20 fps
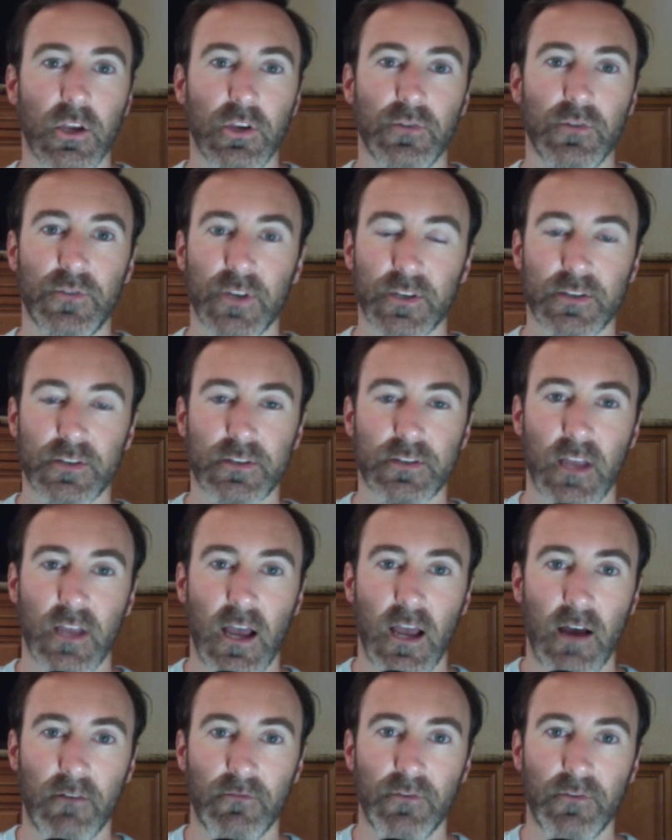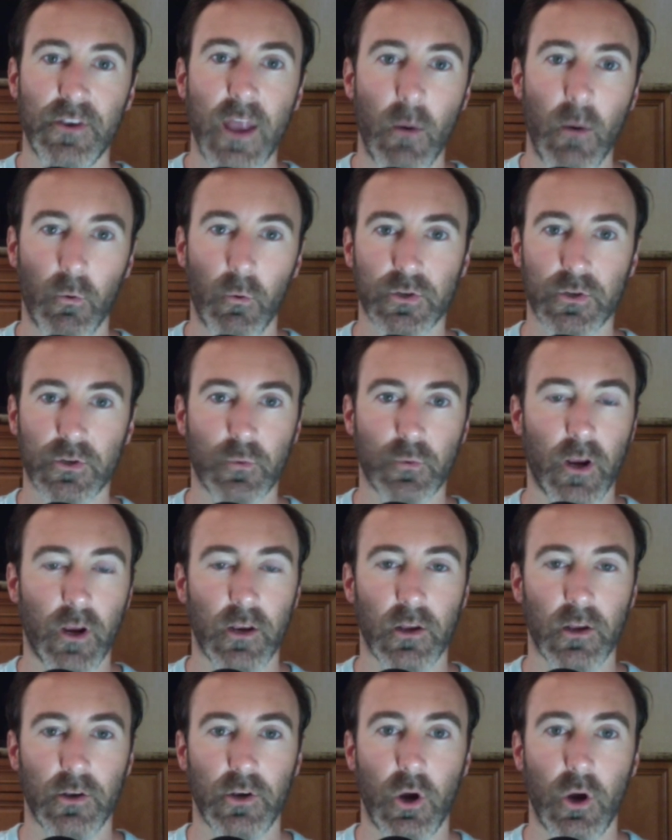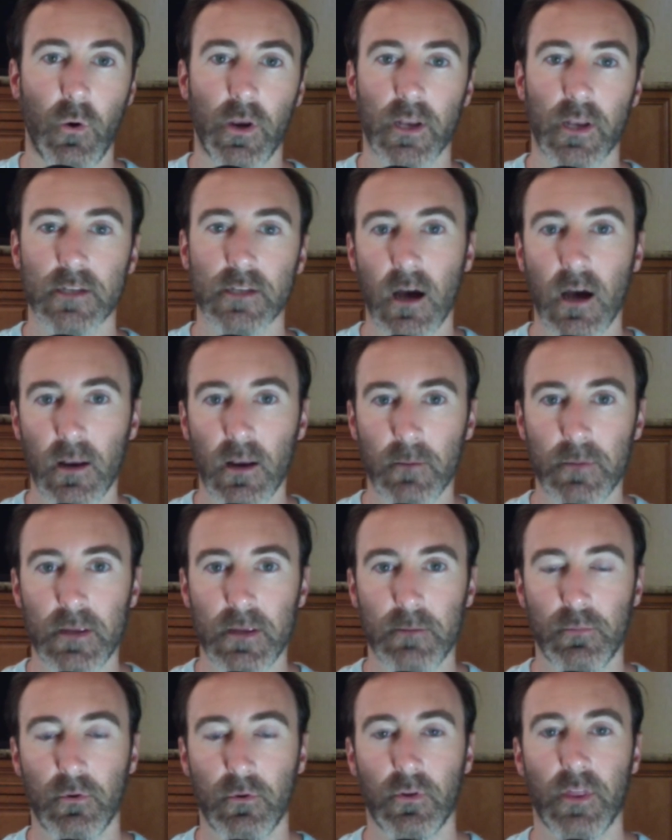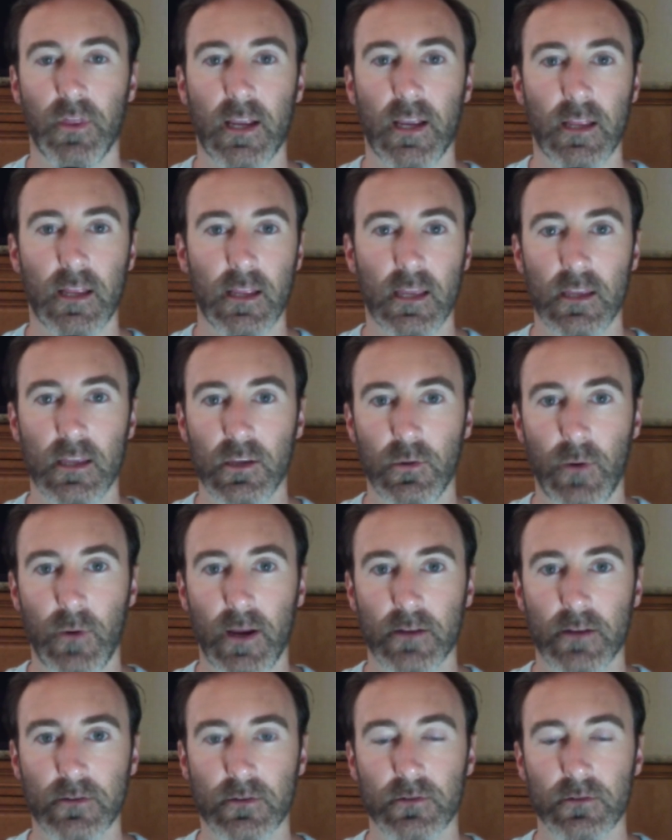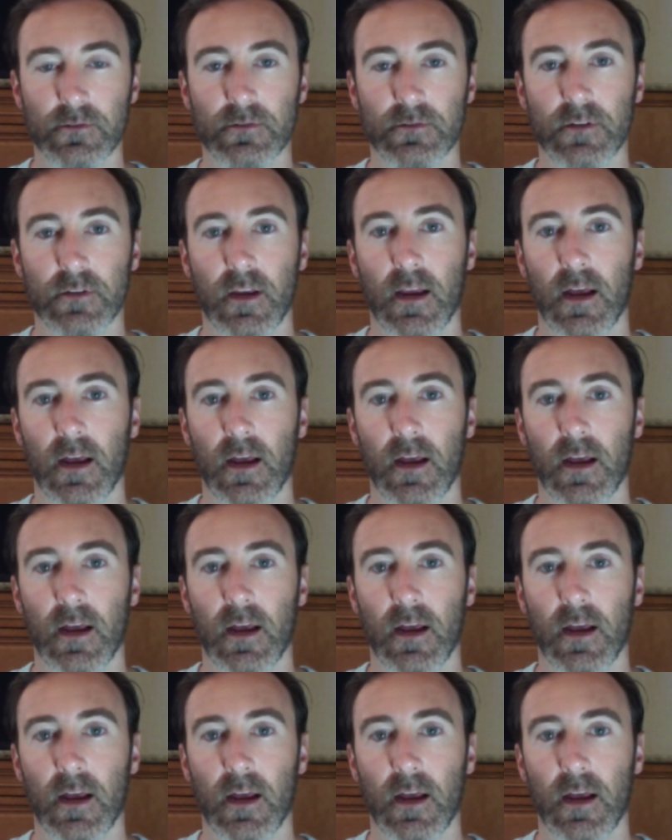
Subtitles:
you just have networked your way to knowing a ton of people that can get you answers.